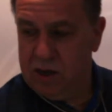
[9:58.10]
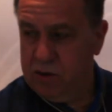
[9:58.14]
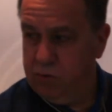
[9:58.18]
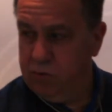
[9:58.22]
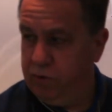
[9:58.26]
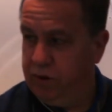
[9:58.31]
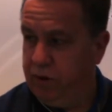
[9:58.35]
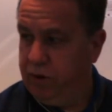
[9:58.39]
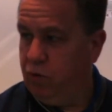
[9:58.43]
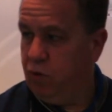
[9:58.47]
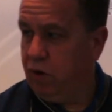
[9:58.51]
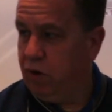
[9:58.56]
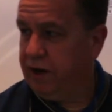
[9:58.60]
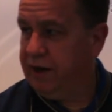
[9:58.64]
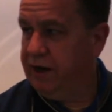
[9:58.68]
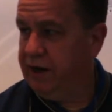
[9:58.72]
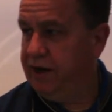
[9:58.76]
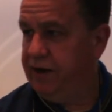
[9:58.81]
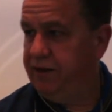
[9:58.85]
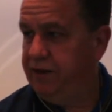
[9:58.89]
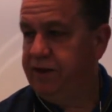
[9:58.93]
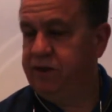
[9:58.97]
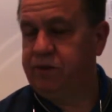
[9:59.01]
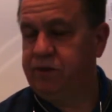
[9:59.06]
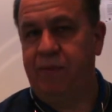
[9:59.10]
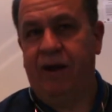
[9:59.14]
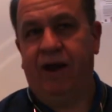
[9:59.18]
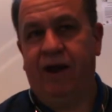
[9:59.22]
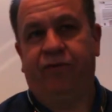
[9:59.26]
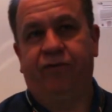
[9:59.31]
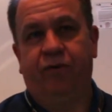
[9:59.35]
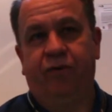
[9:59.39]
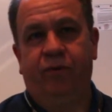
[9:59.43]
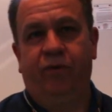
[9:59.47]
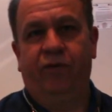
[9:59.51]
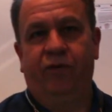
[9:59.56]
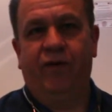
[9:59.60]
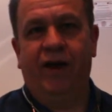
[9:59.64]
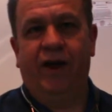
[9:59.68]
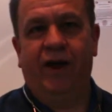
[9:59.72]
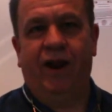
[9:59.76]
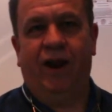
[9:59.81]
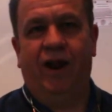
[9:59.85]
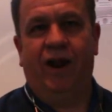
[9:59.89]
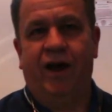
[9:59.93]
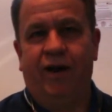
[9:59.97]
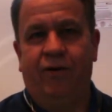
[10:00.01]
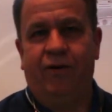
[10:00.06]
when you walk into this bathroom, you've got a
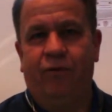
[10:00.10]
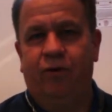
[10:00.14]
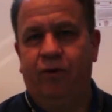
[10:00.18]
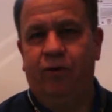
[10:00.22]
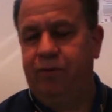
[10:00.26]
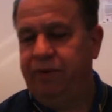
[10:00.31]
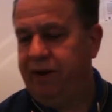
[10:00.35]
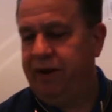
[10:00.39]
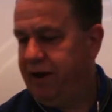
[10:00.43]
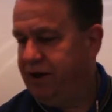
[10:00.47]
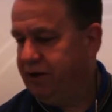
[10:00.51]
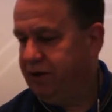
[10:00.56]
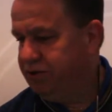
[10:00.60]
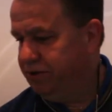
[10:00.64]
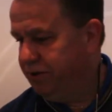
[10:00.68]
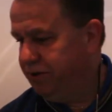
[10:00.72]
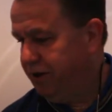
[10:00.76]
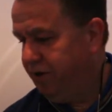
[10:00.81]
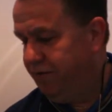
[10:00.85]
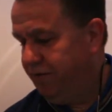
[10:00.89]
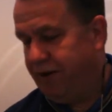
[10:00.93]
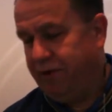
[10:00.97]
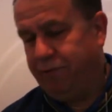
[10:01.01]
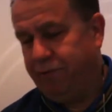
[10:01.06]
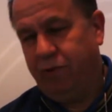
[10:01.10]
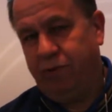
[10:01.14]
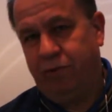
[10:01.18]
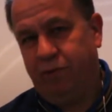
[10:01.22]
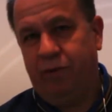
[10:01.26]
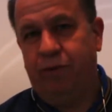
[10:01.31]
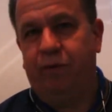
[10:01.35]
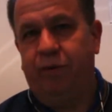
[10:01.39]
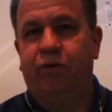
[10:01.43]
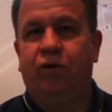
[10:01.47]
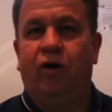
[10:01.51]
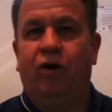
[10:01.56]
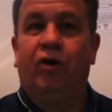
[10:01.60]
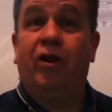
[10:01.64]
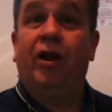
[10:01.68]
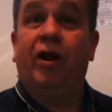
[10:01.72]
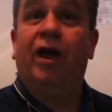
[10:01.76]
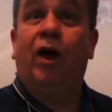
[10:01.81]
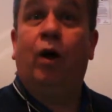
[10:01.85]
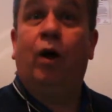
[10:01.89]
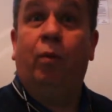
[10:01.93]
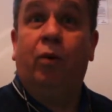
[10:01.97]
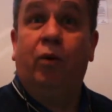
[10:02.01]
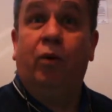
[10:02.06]
lot of room to actually, you've got what we would call
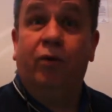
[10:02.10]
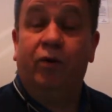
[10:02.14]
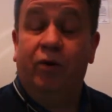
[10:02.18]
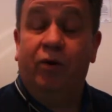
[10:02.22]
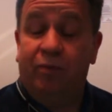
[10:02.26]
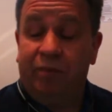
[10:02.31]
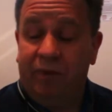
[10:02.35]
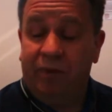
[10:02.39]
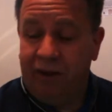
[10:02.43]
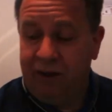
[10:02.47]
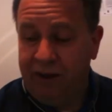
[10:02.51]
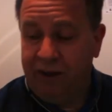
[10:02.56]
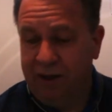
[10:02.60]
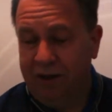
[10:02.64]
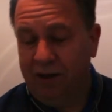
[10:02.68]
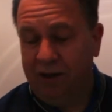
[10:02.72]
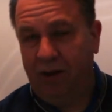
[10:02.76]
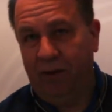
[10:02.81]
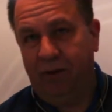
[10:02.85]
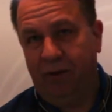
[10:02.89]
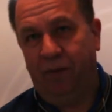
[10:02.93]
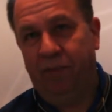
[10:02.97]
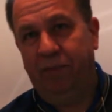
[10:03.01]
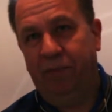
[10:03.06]
elbow room. So the